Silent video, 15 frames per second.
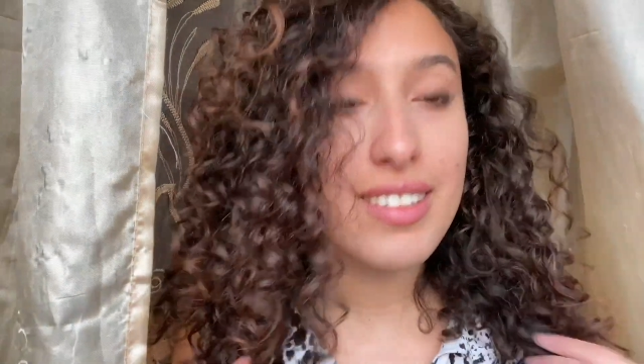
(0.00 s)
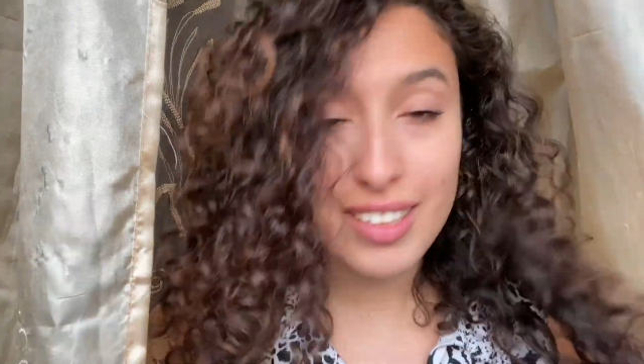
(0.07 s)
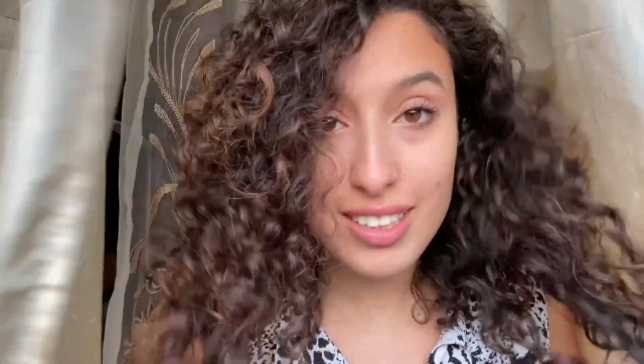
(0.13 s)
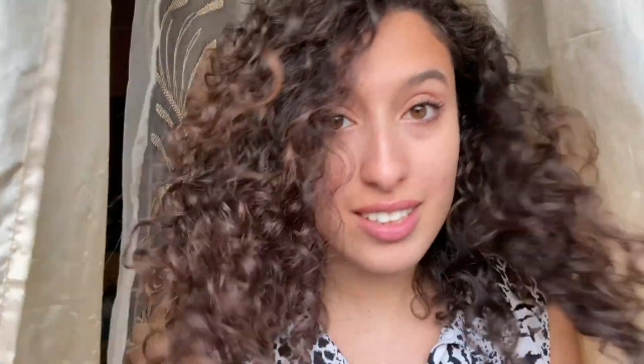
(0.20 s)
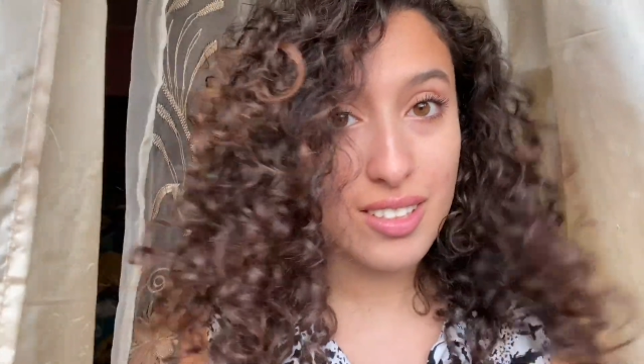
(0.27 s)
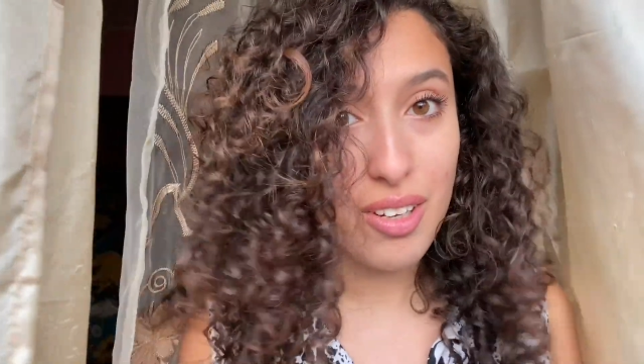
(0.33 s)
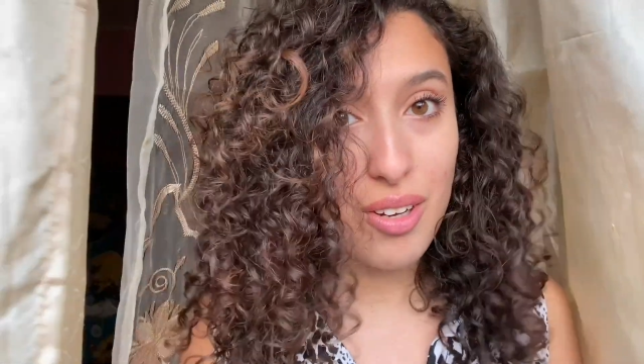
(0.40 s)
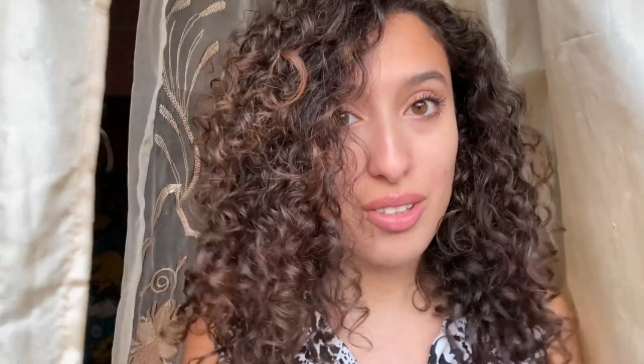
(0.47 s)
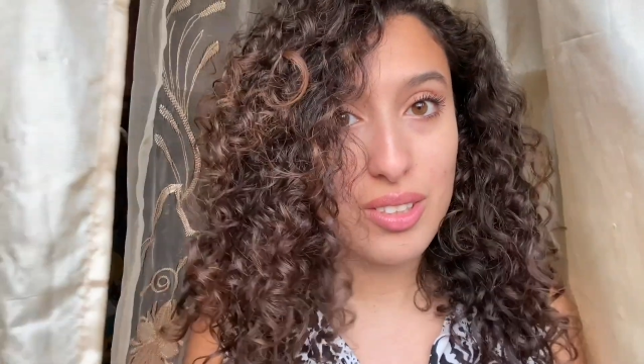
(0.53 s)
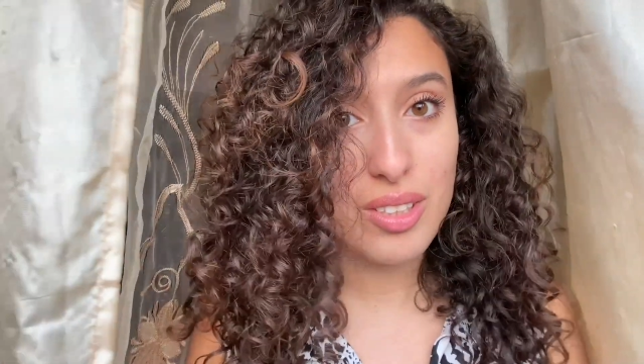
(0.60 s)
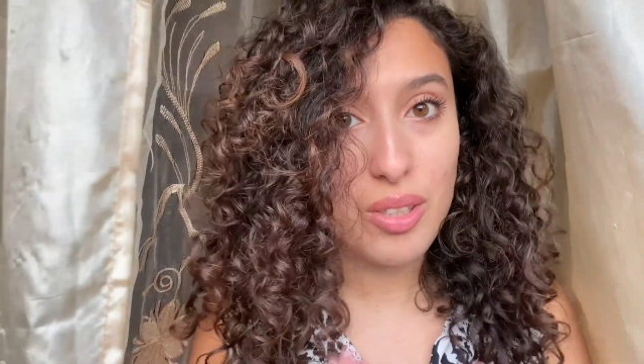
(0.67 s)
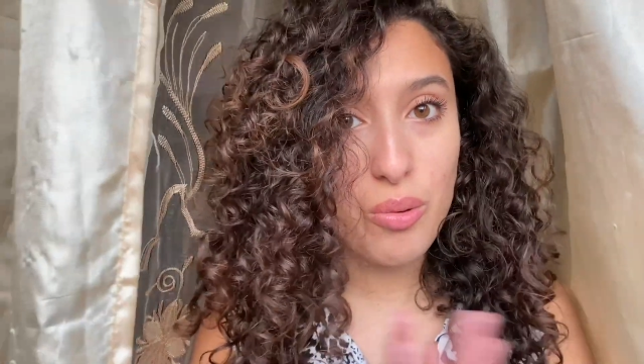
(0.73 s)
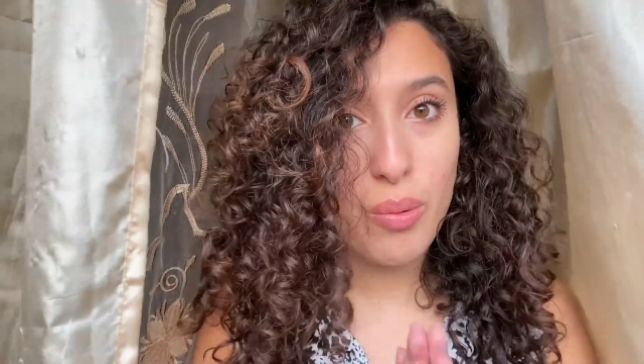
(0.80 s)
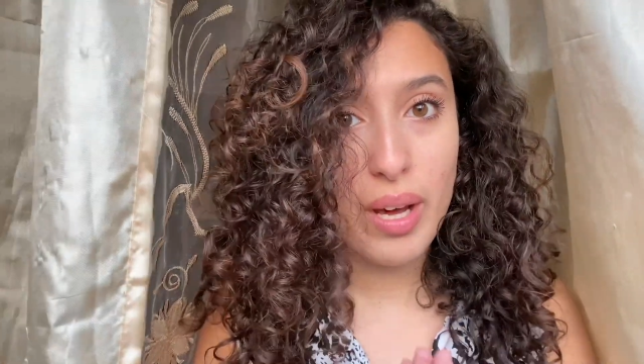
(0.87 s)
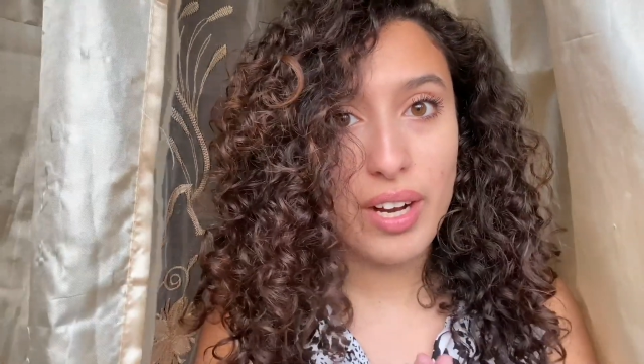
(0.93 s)
it's not
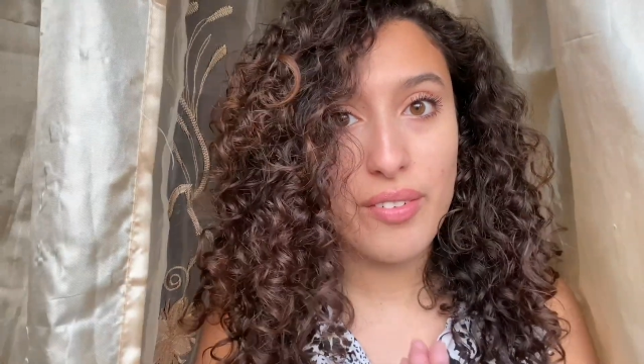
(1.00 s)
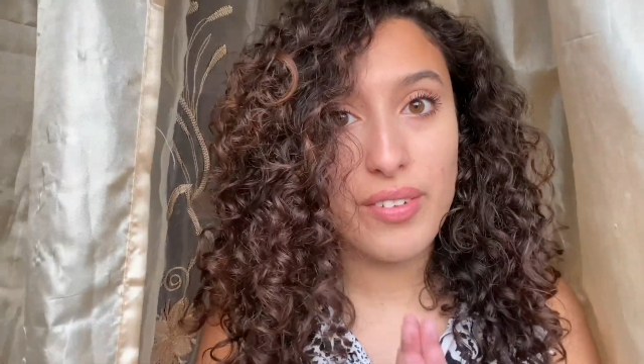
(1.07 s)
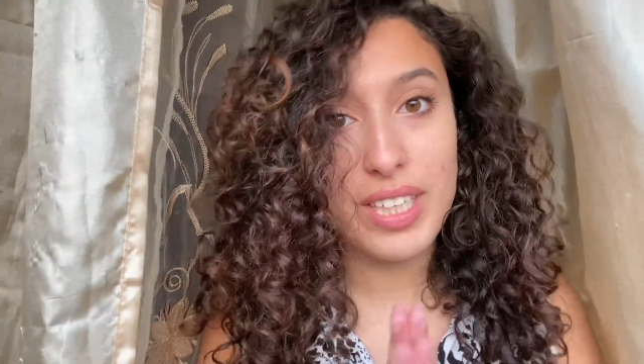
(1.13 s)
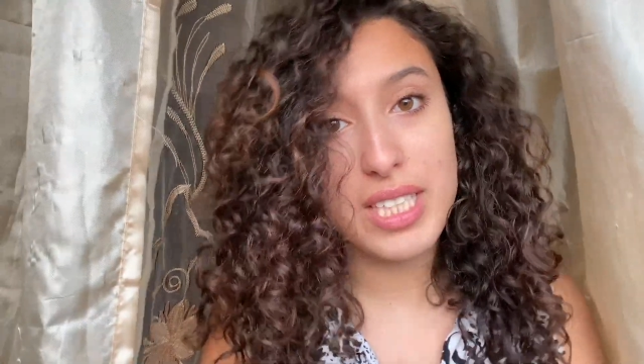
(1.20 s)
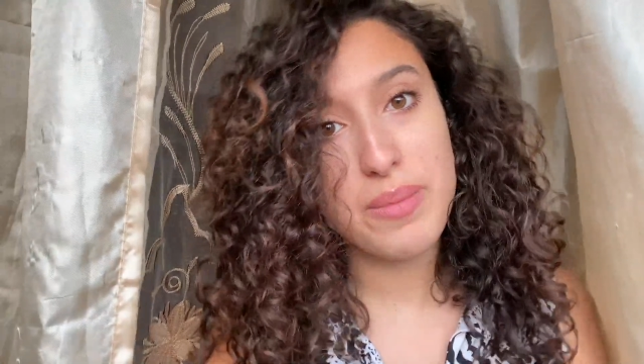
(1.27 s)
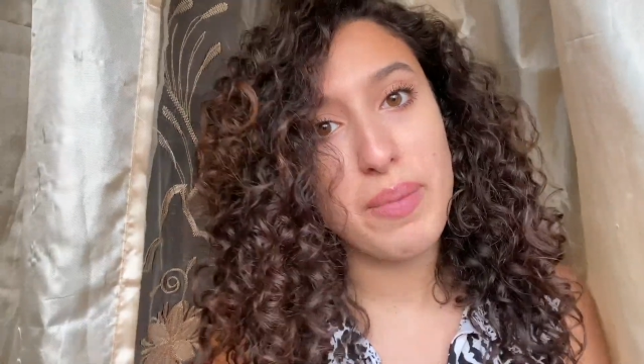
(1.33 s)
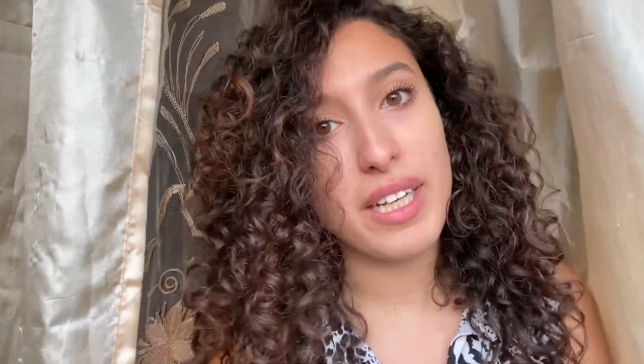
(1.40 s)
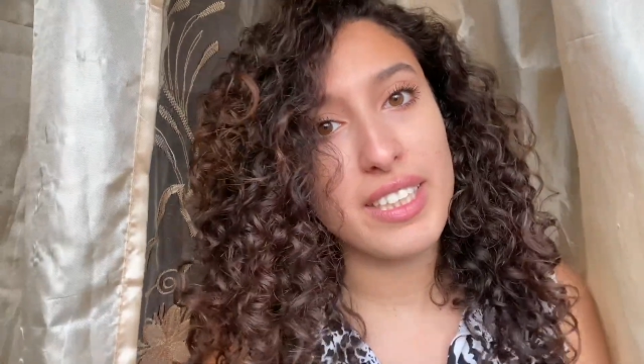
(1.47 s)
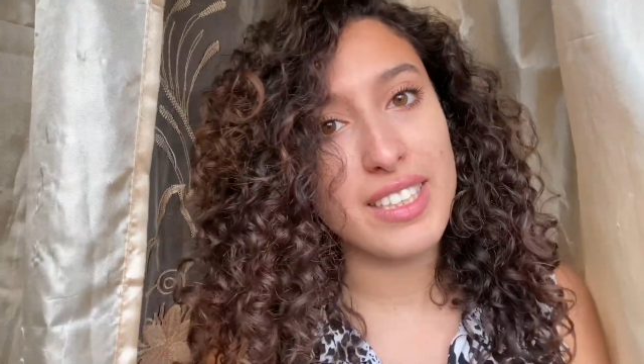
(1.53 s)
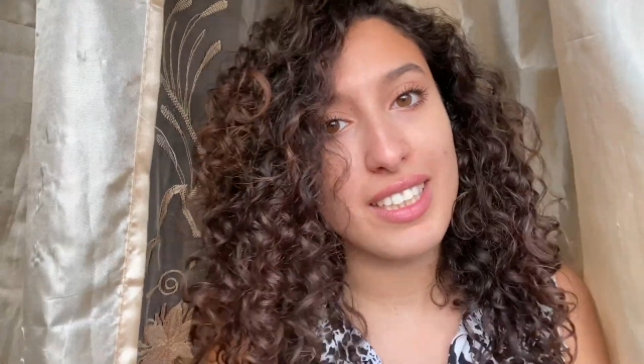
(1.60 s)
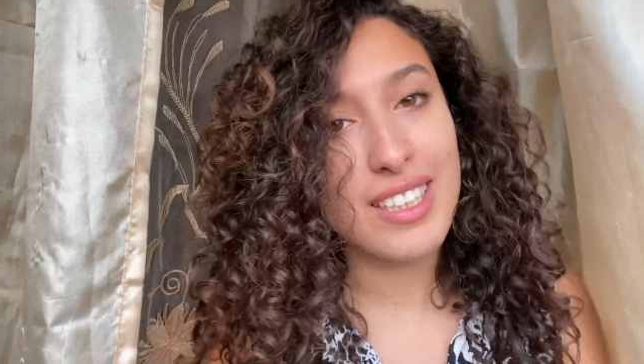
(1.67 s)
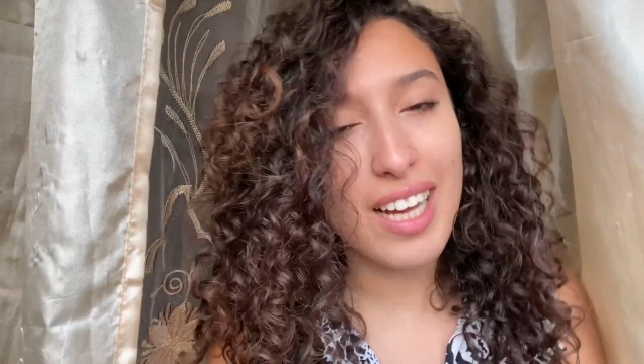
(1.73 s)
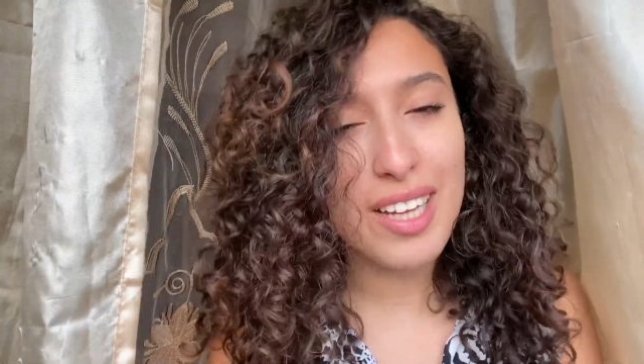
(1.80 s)
what I've expected.